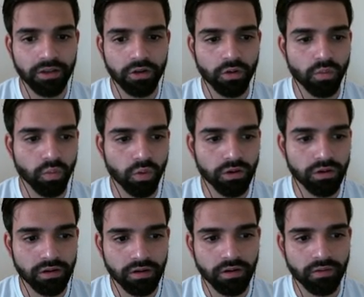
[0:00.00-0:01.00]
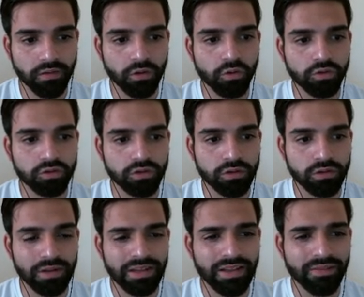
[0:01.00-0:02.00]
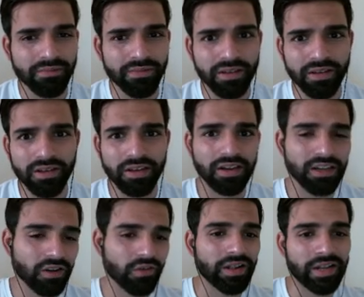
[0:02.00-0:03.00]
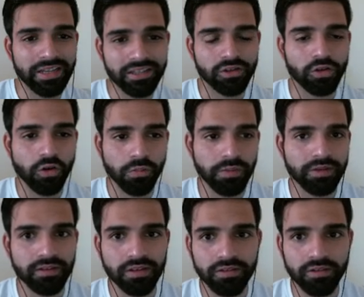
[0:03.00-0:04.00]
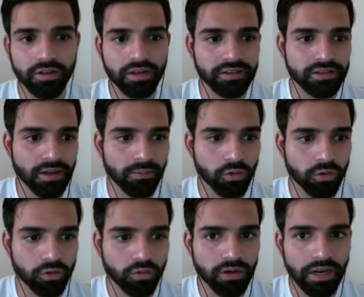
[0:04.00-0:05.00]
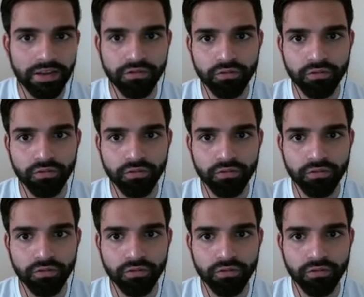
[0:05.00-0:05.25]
do you want if it goes it relates to your business so let's say I'm gonna do a live